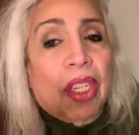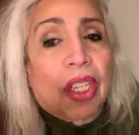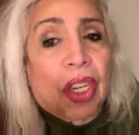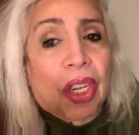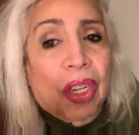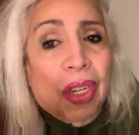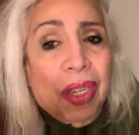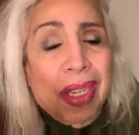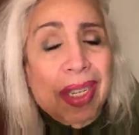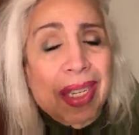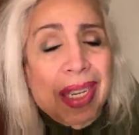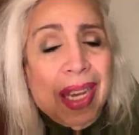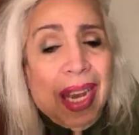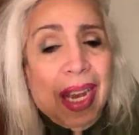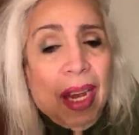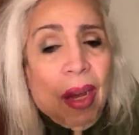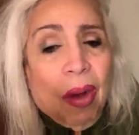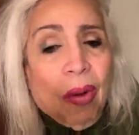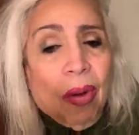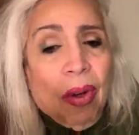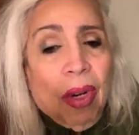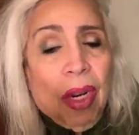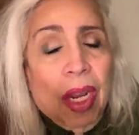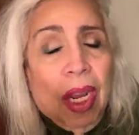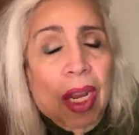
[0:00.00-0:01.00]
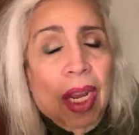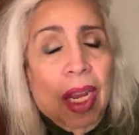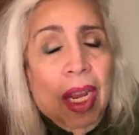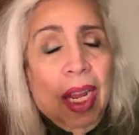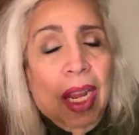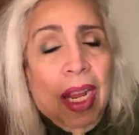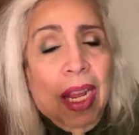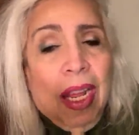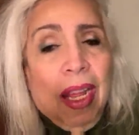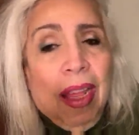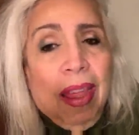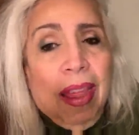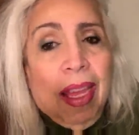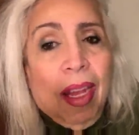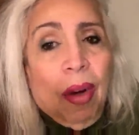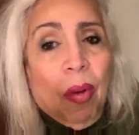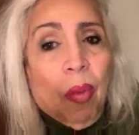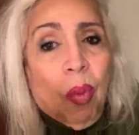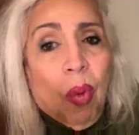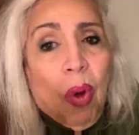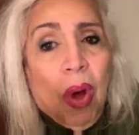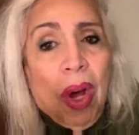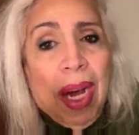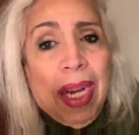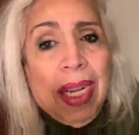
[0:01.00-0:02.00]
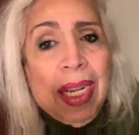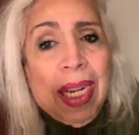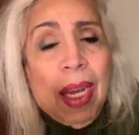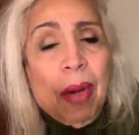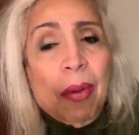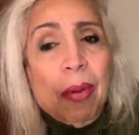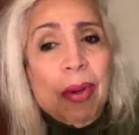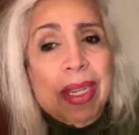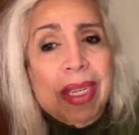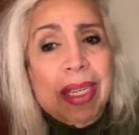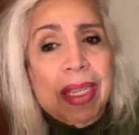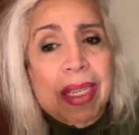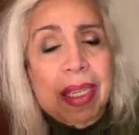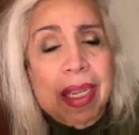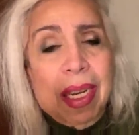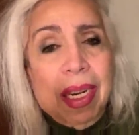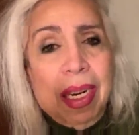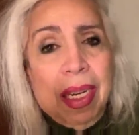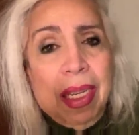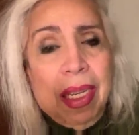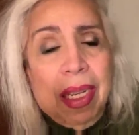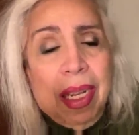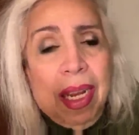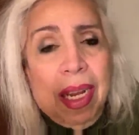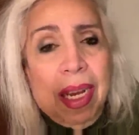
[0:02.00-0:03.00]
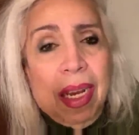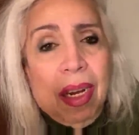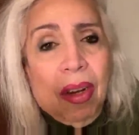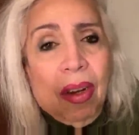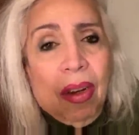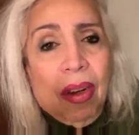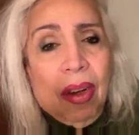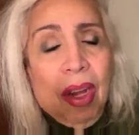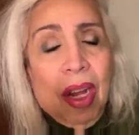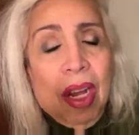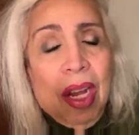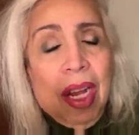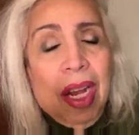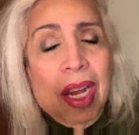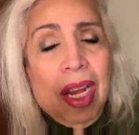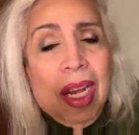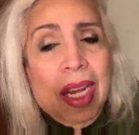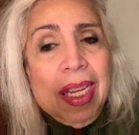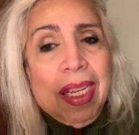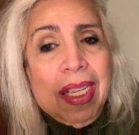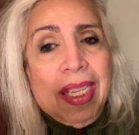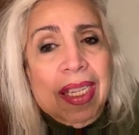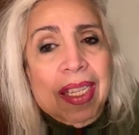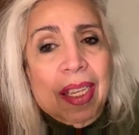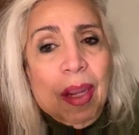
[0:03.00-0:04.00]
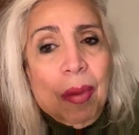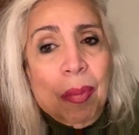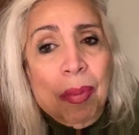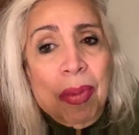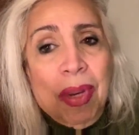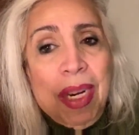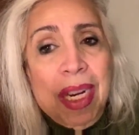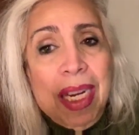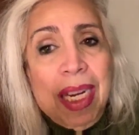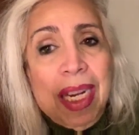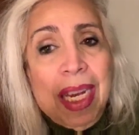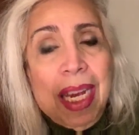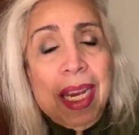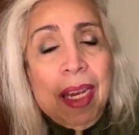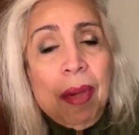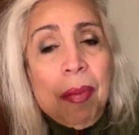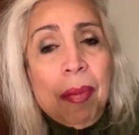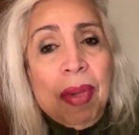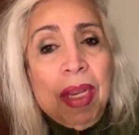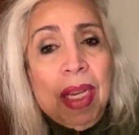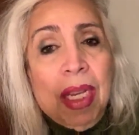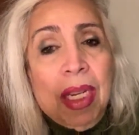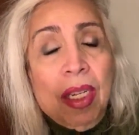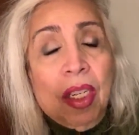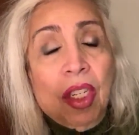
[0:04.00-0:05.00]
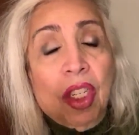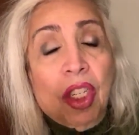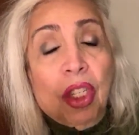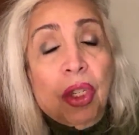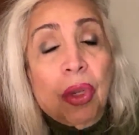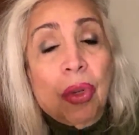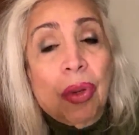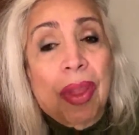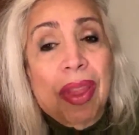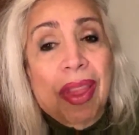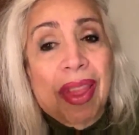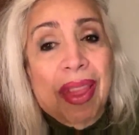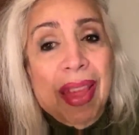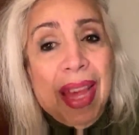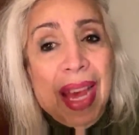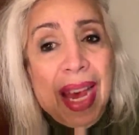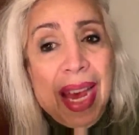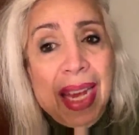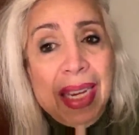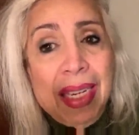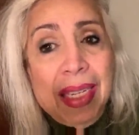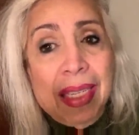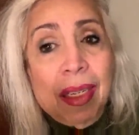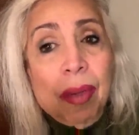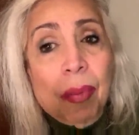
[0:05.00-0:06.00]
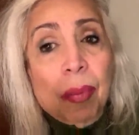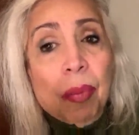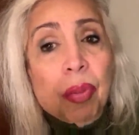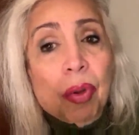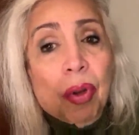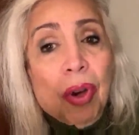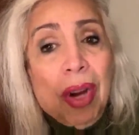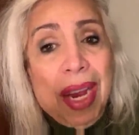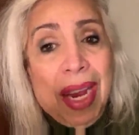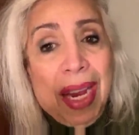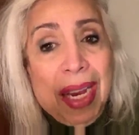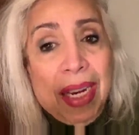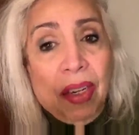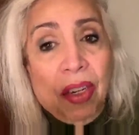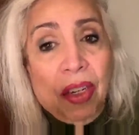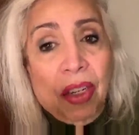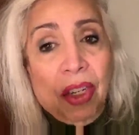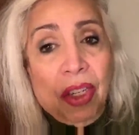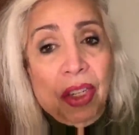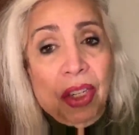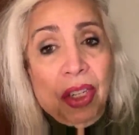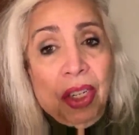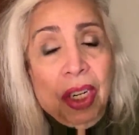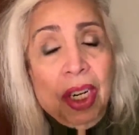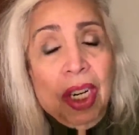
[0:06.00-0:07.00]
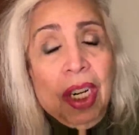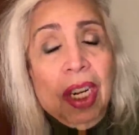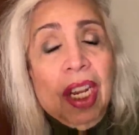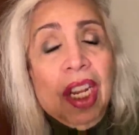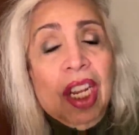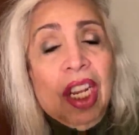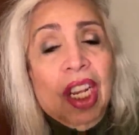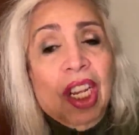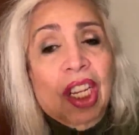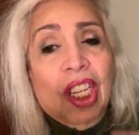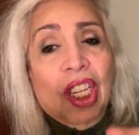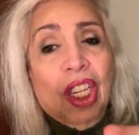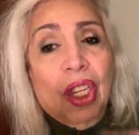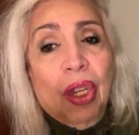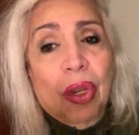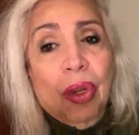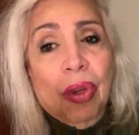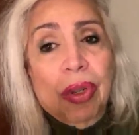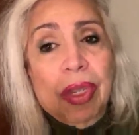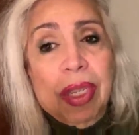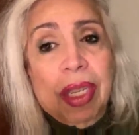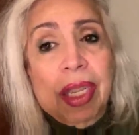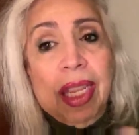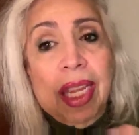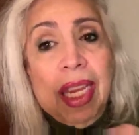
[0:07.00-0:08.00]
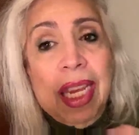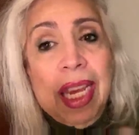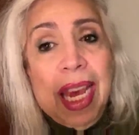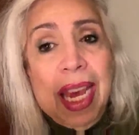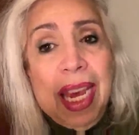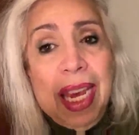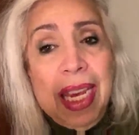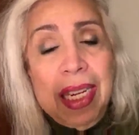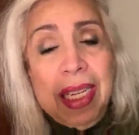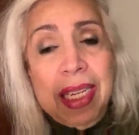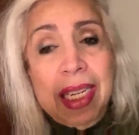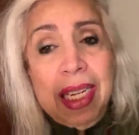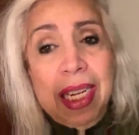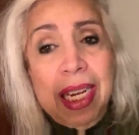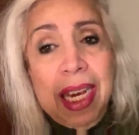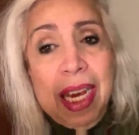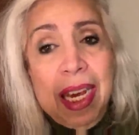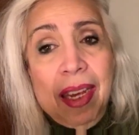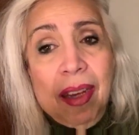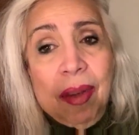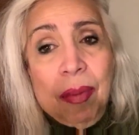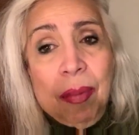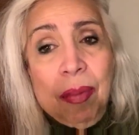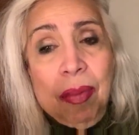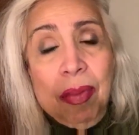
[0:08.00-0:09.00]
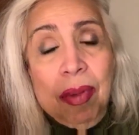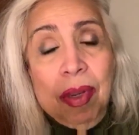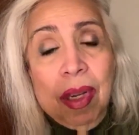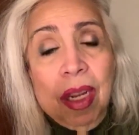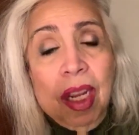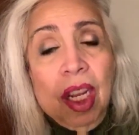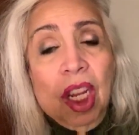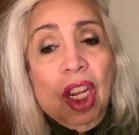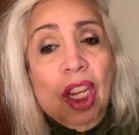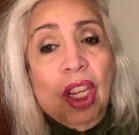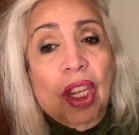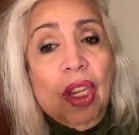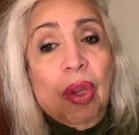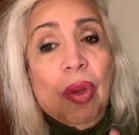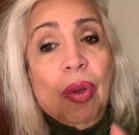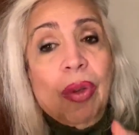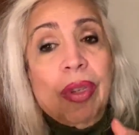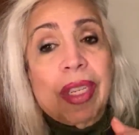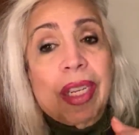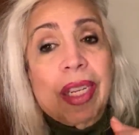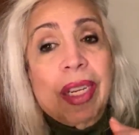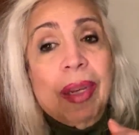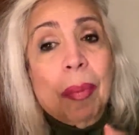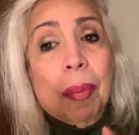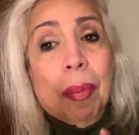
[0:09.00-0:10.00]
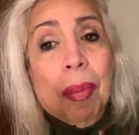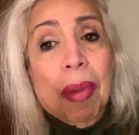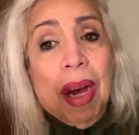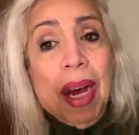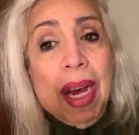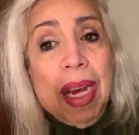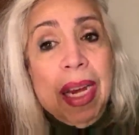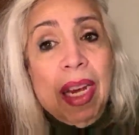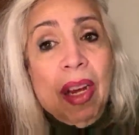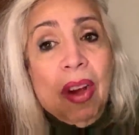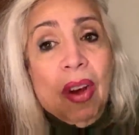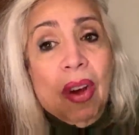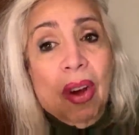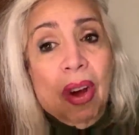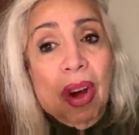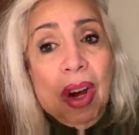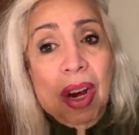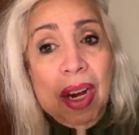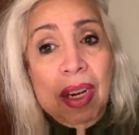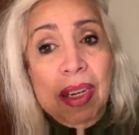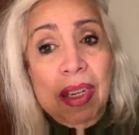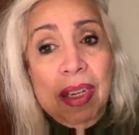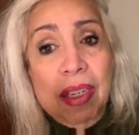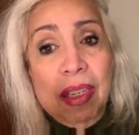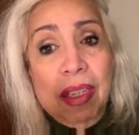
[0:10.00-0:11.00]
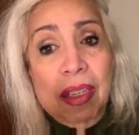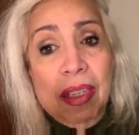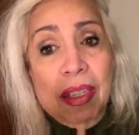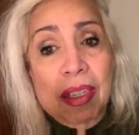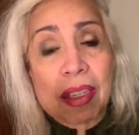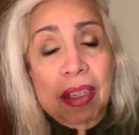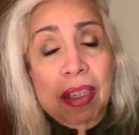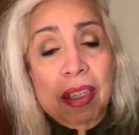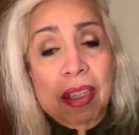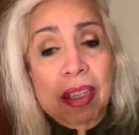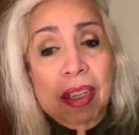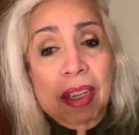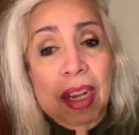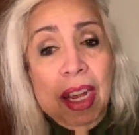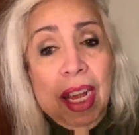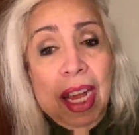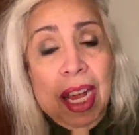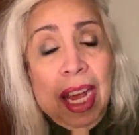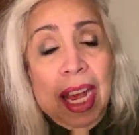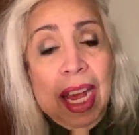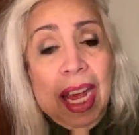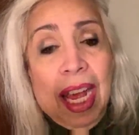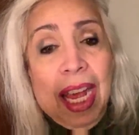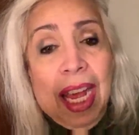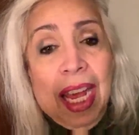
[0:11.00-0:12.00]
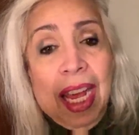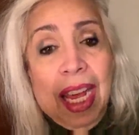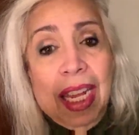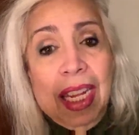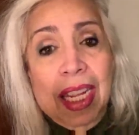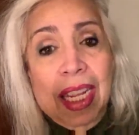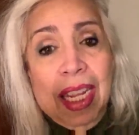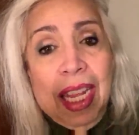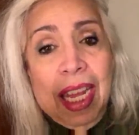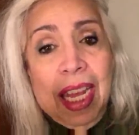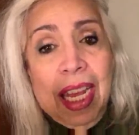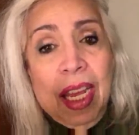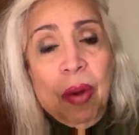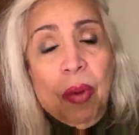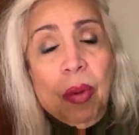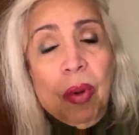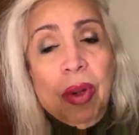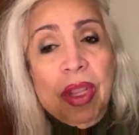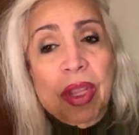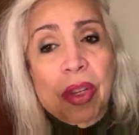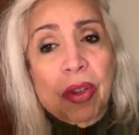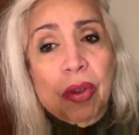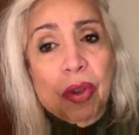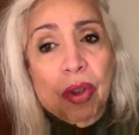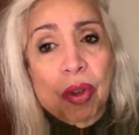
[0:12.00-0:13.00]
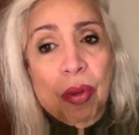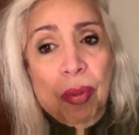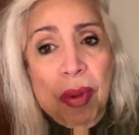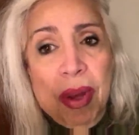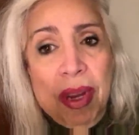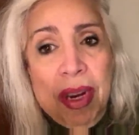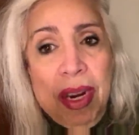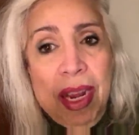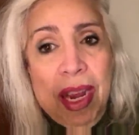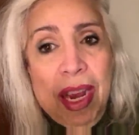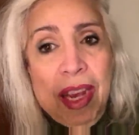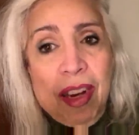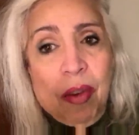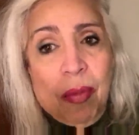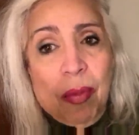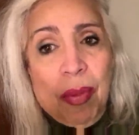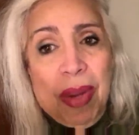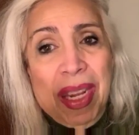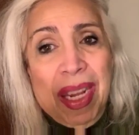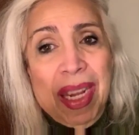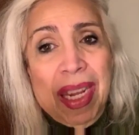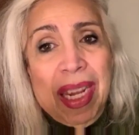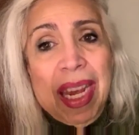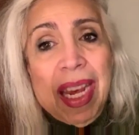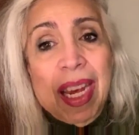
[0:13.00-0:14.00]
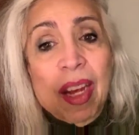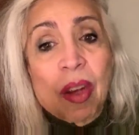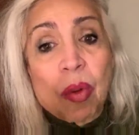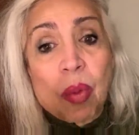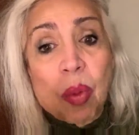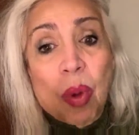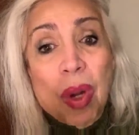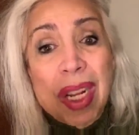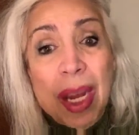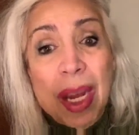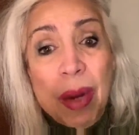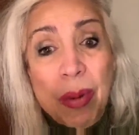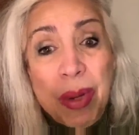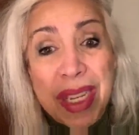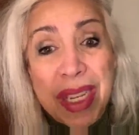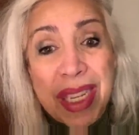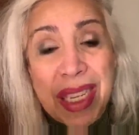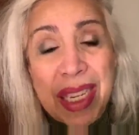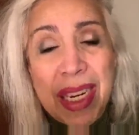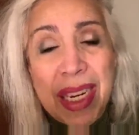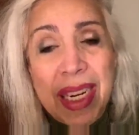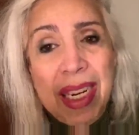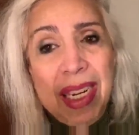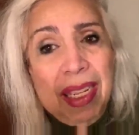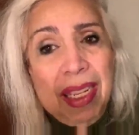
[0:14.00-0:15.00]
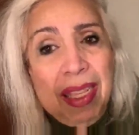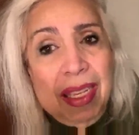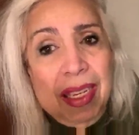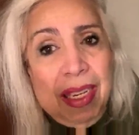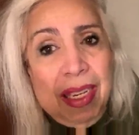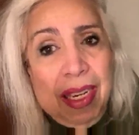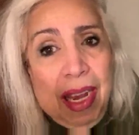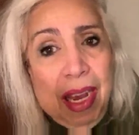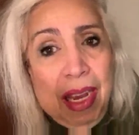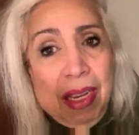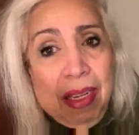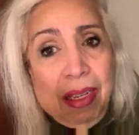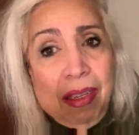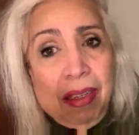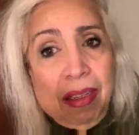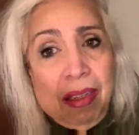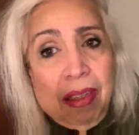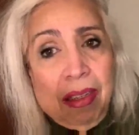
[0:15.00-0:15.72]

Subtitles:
Turns out that while I was sitting there, somebody came into that branch, used the ATM using my card, and they withdrew money out of my account while I was sitting at the desk.